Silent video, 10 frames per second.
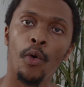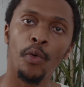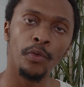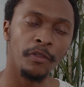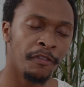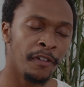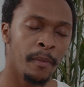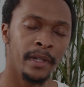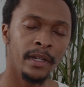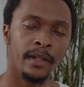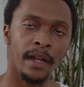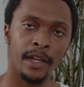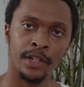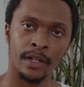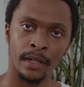own feminine
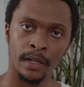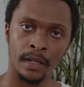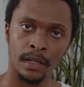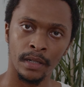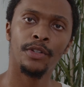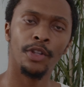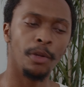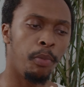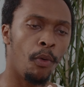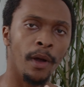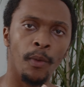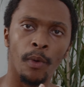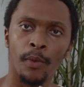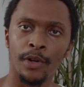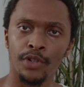nature, to the point
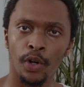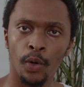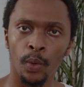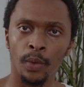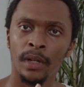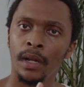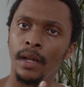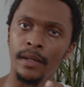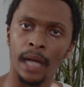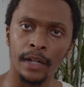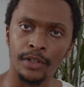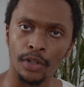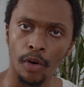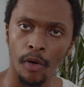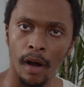where we're told not
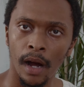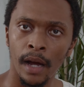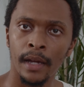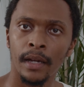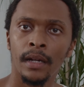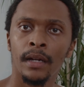to cry,